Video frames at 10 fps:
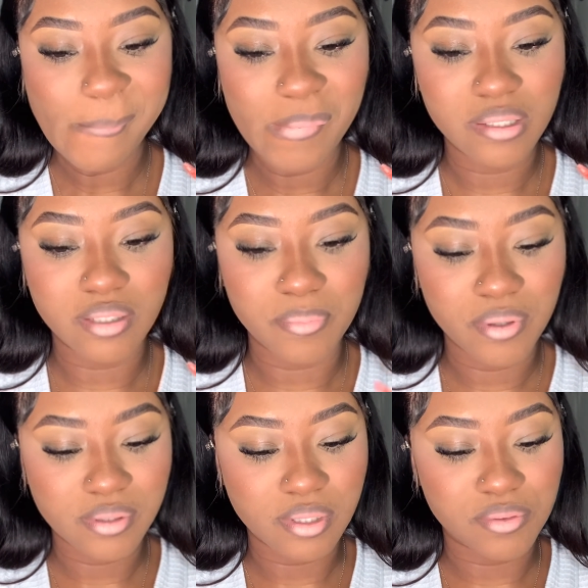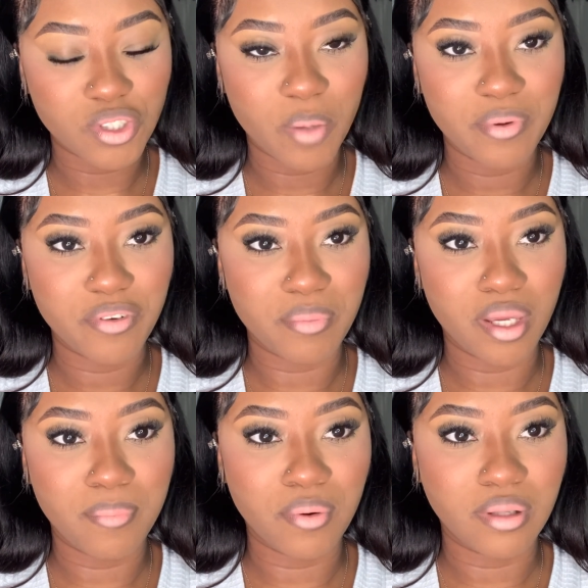That's the perks of shopping for
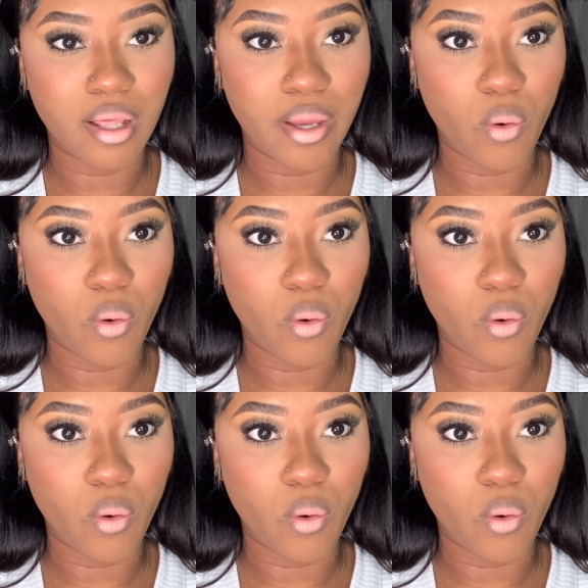makeup online.